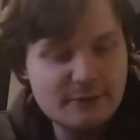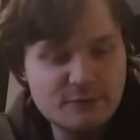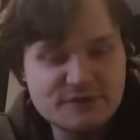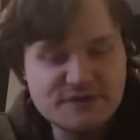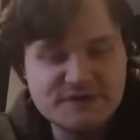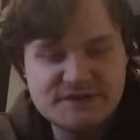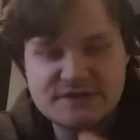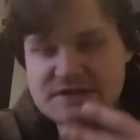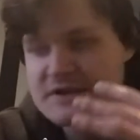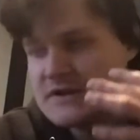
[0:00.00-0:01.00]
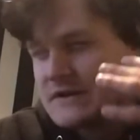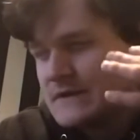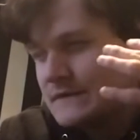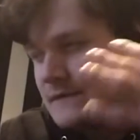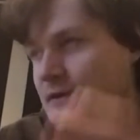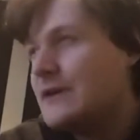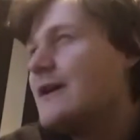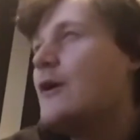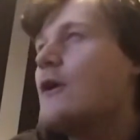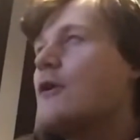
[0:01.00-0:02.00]
was
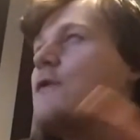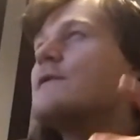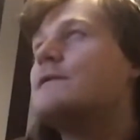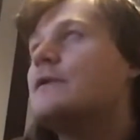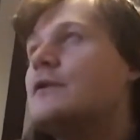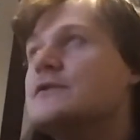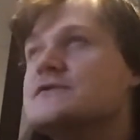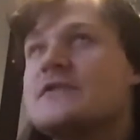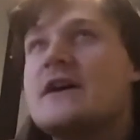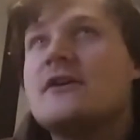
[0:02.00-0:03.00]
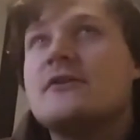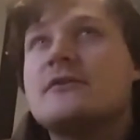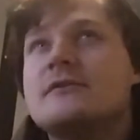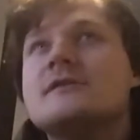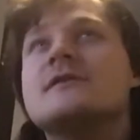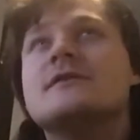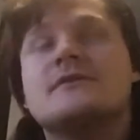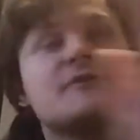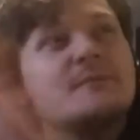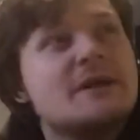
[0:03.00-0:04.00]
over 400,000, and
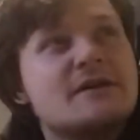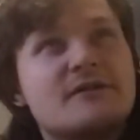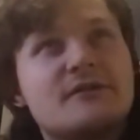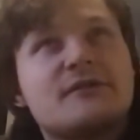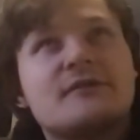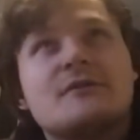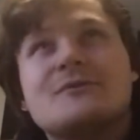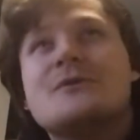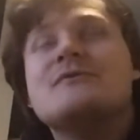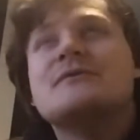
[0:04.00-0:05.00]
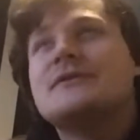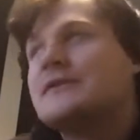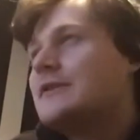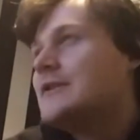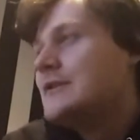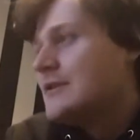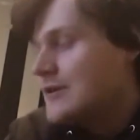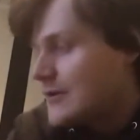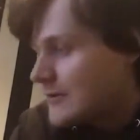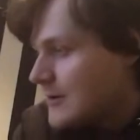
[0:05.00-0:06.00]
someone else who owns
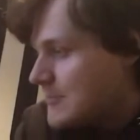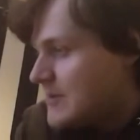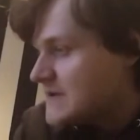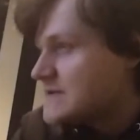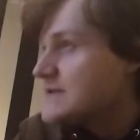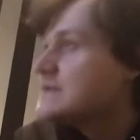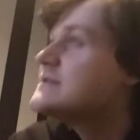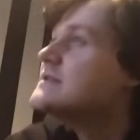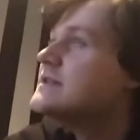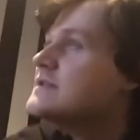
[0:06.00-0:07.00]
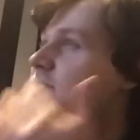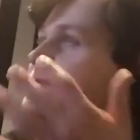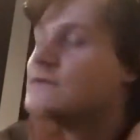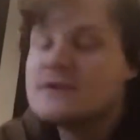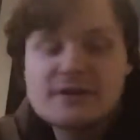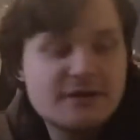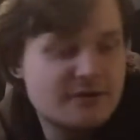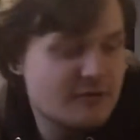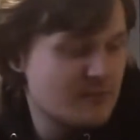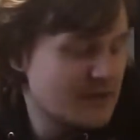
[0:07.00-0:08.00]
a business in Suffolk,
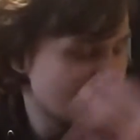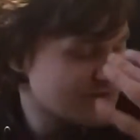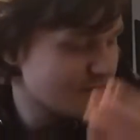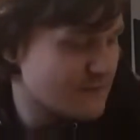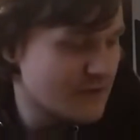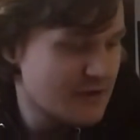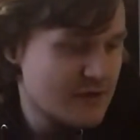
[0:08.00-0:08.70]
a company in Suffolk,